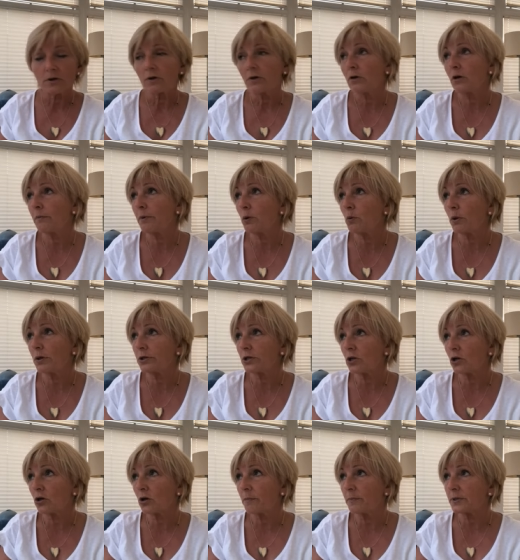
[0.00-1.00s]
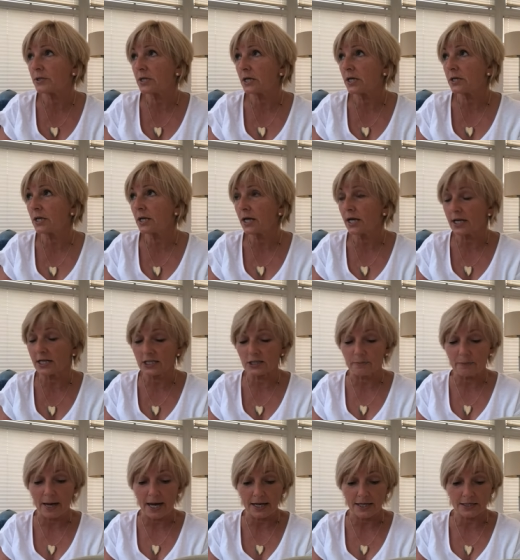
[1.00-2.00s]
"You'll be wanting a cup of tea then, I
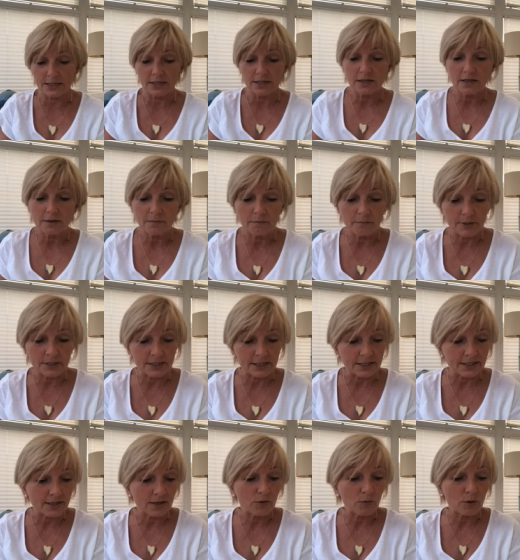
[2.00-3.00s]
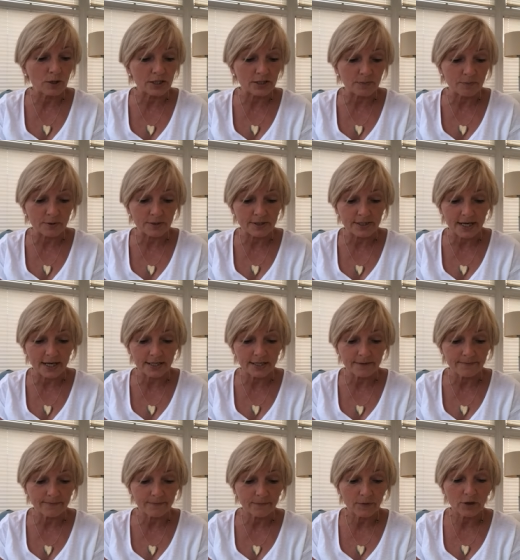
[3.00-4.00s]
expect," Mrs. Winsborrow said,
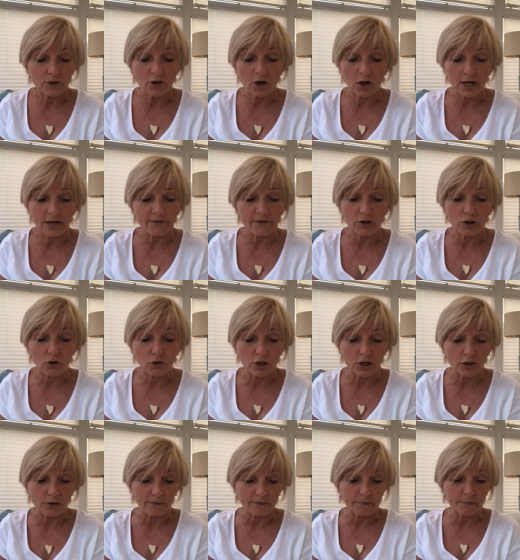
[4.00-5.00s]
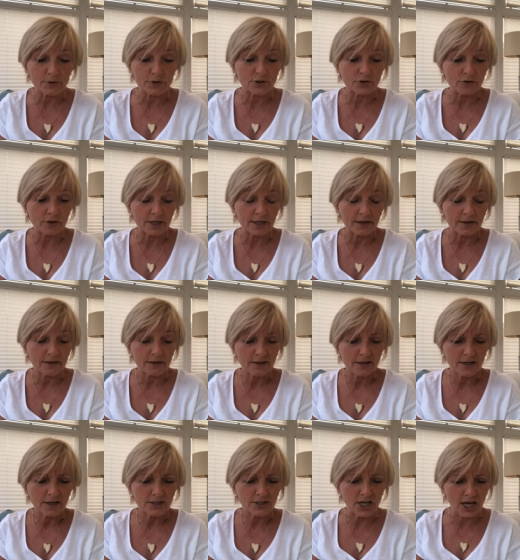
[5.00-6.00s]
not even looking up from the screen.
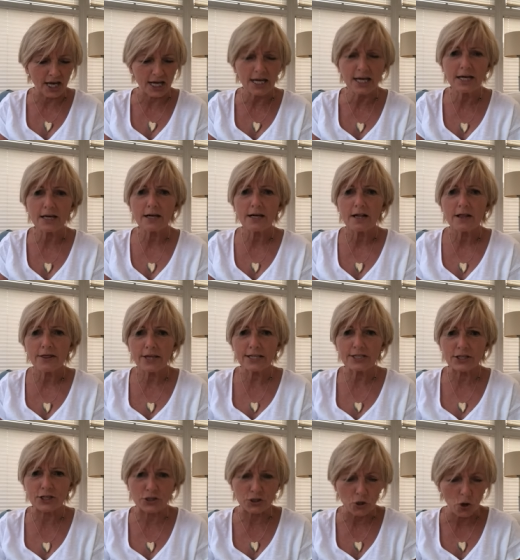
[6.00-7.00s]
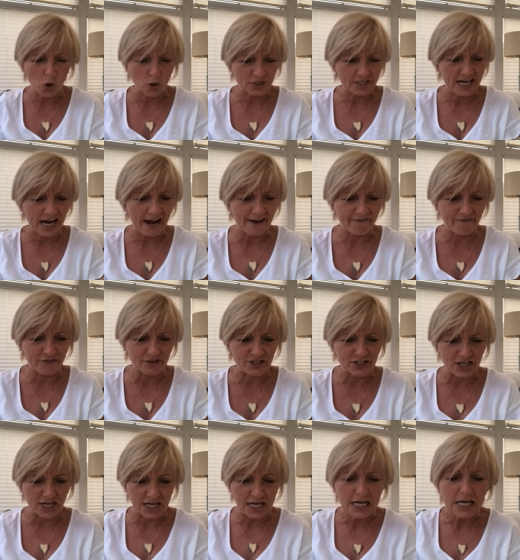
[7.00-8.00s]
"Tea? This is no time for
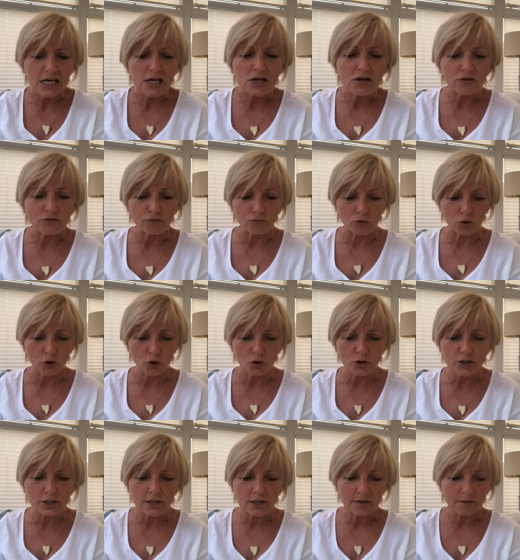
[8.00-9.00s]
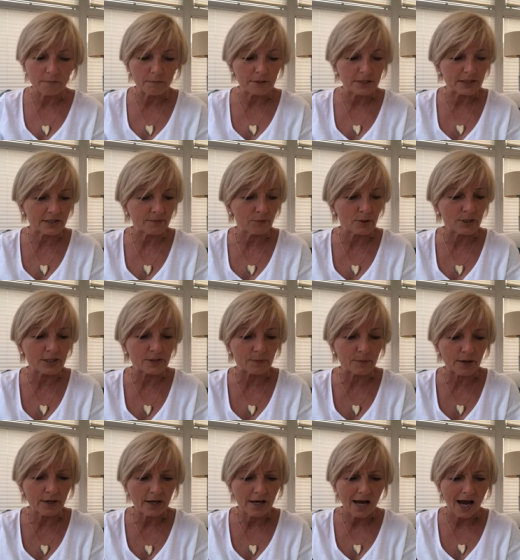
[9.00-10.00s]
tea," roared Mr.
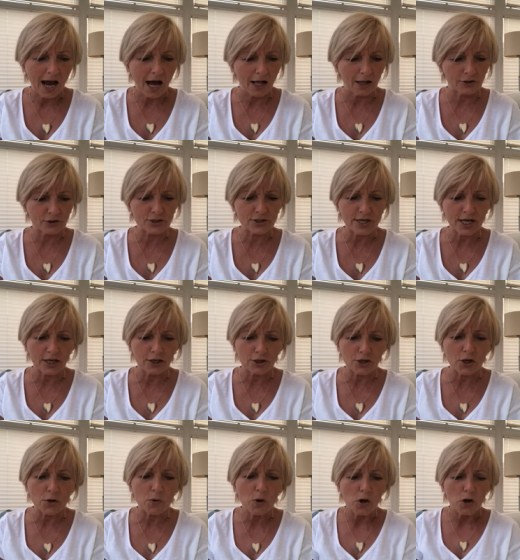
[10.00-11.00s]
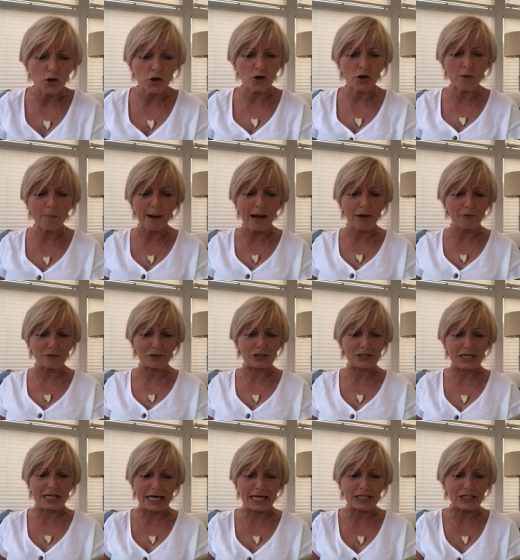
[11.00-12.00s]
Winsborrow. I'll tell you, you're about to
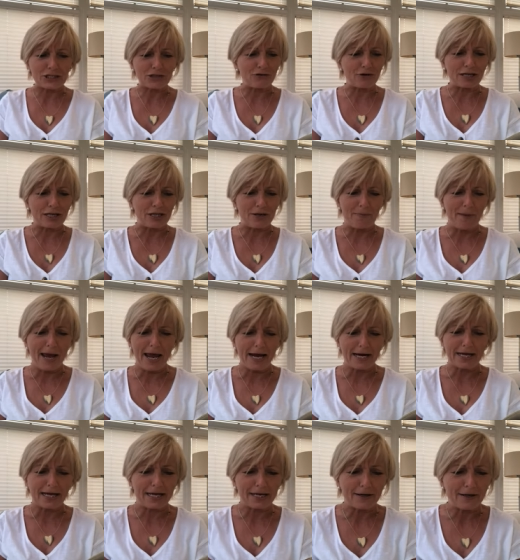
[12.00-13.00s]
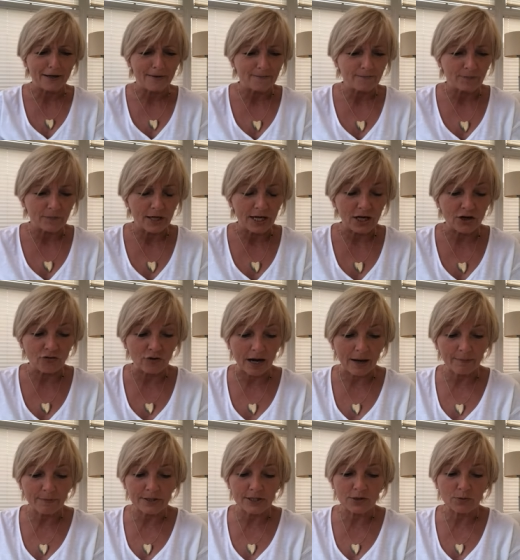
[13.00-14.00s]
see history in the making. He
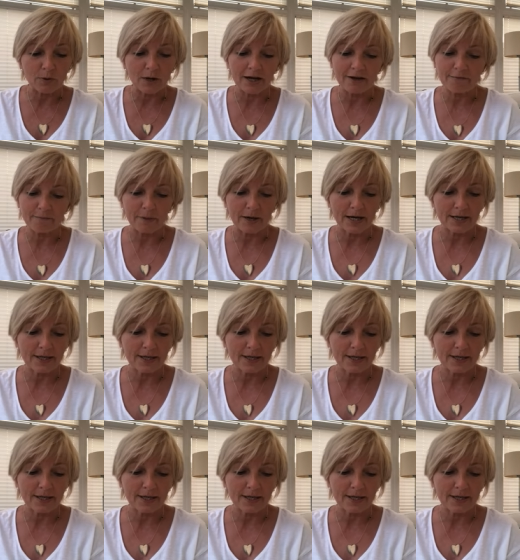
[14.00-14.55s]
grabbed his wife by